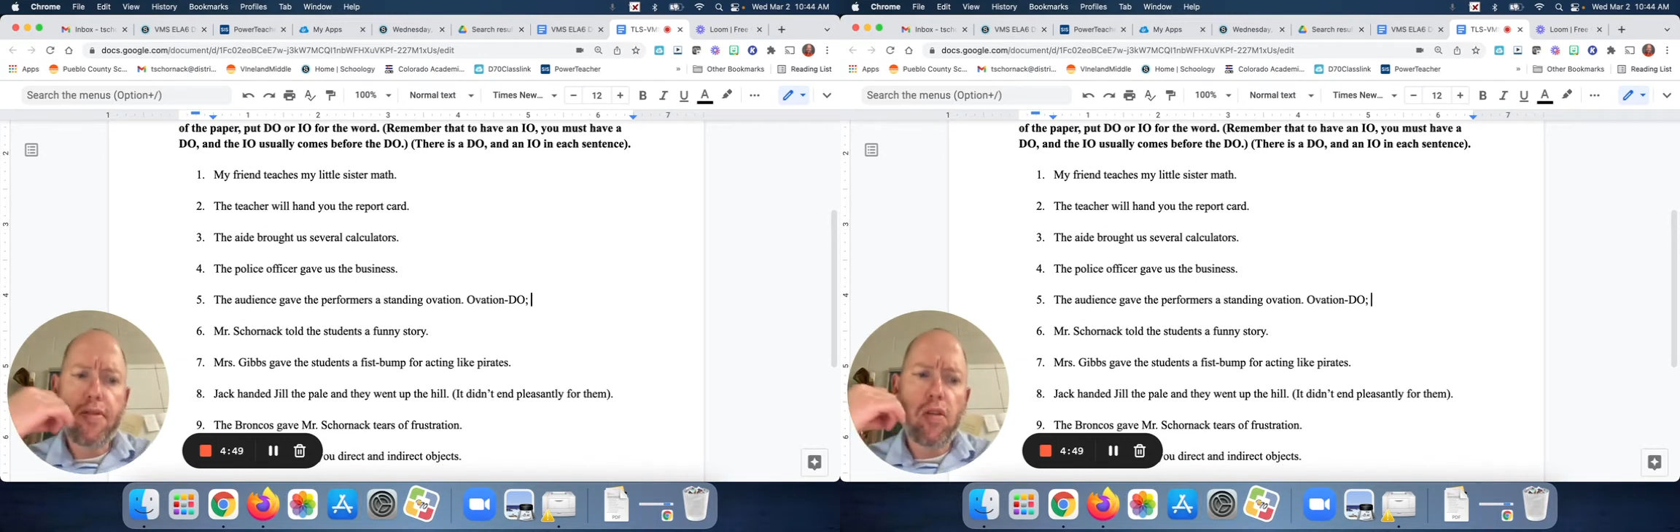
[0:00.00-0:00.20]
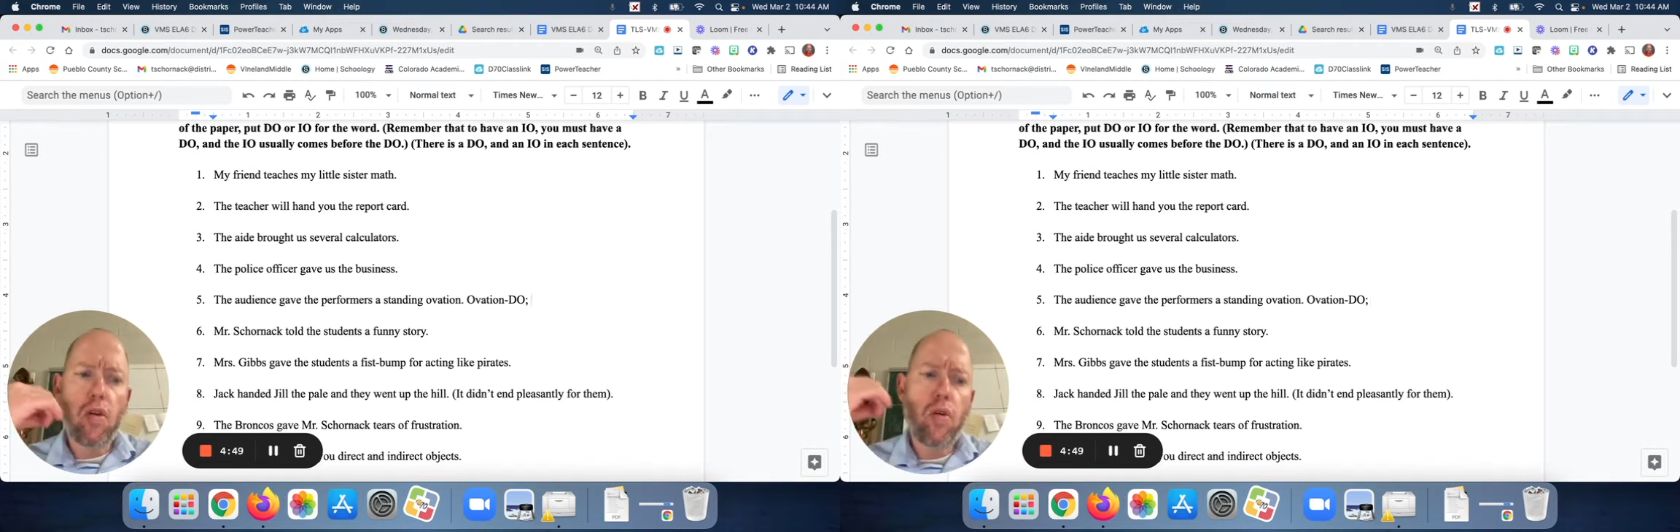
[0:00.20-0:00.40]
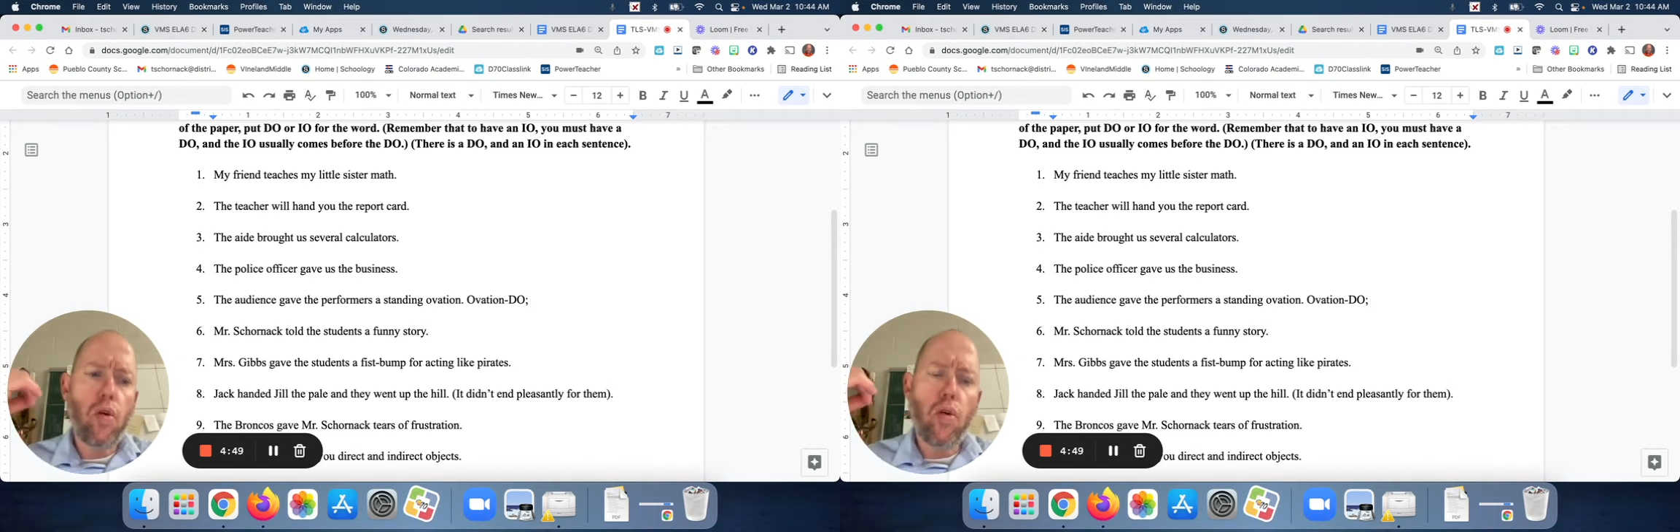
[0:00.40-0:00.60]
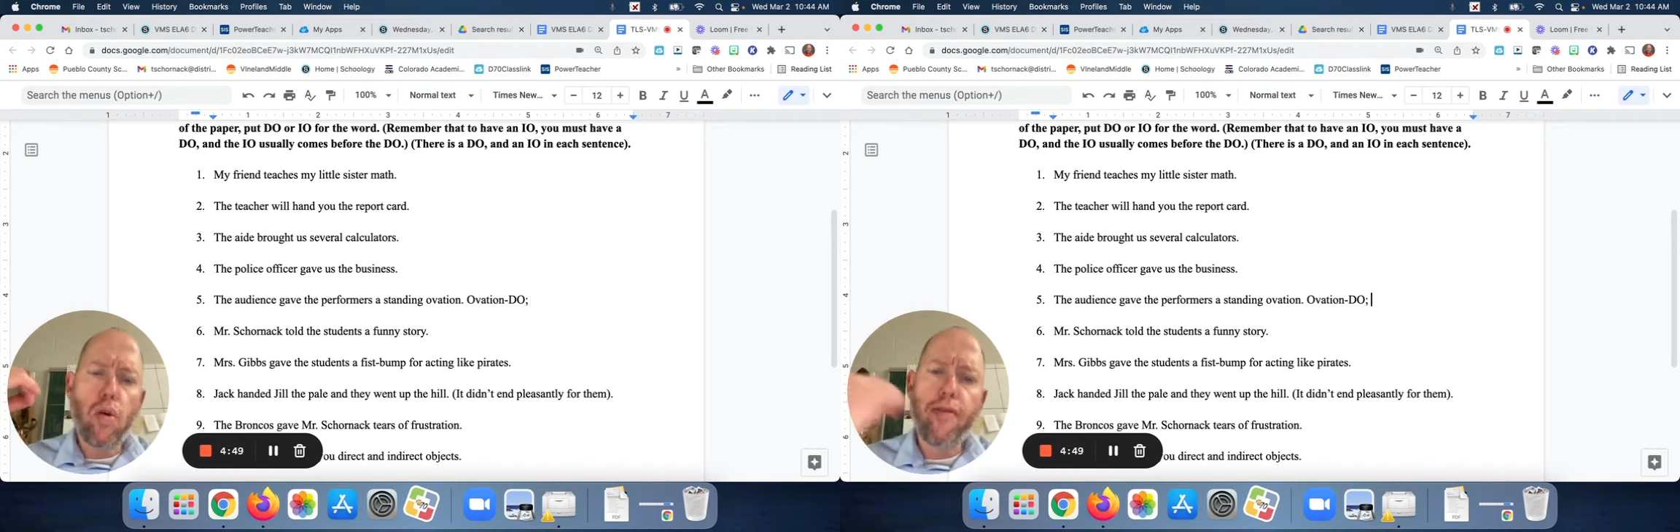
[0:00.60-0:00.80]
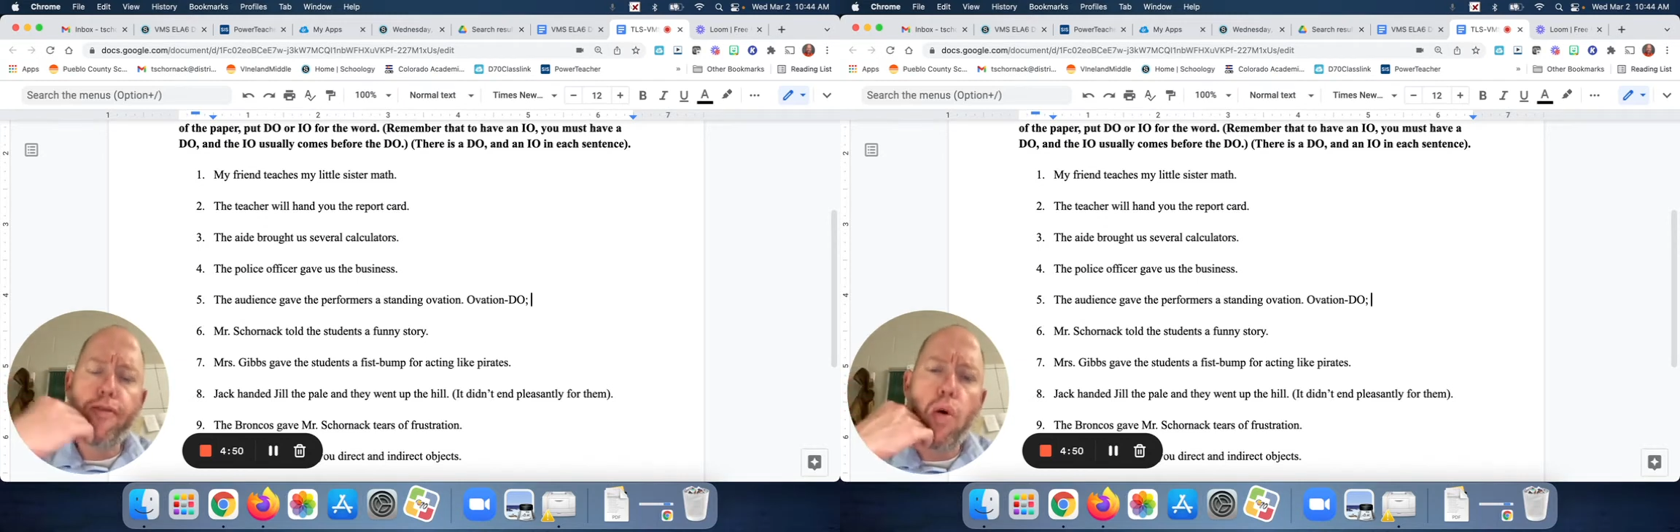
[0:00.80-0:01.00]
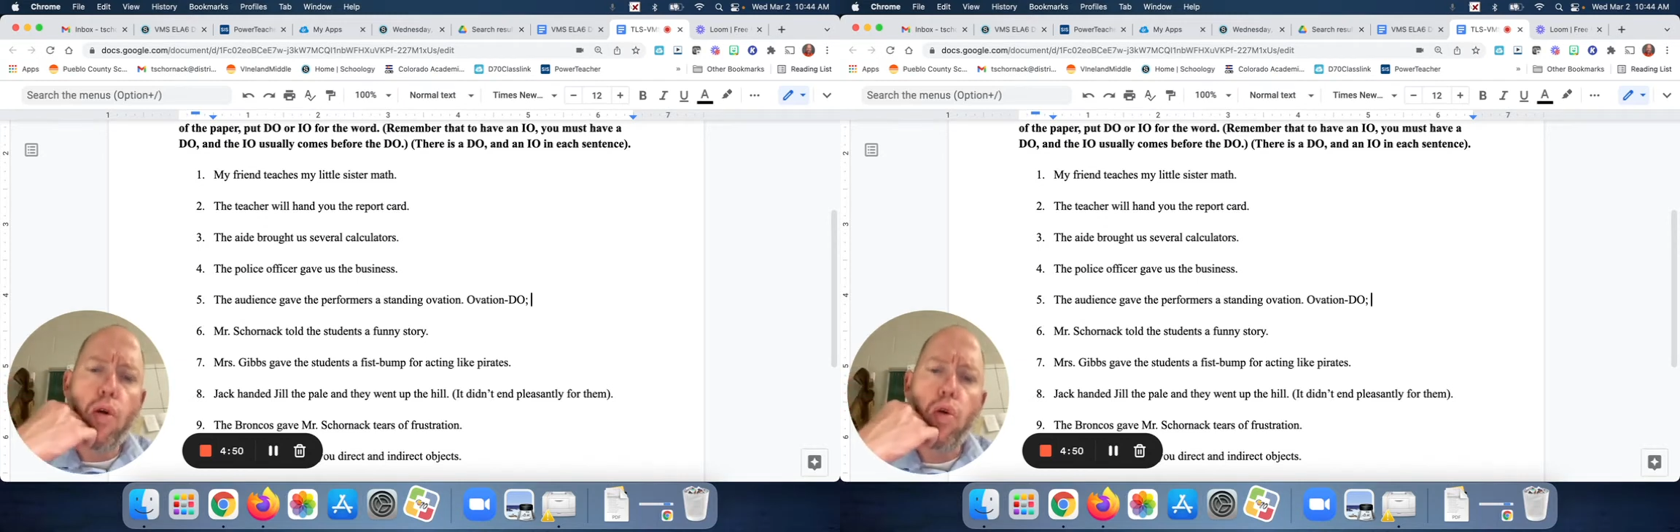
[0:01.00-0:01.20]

to who or for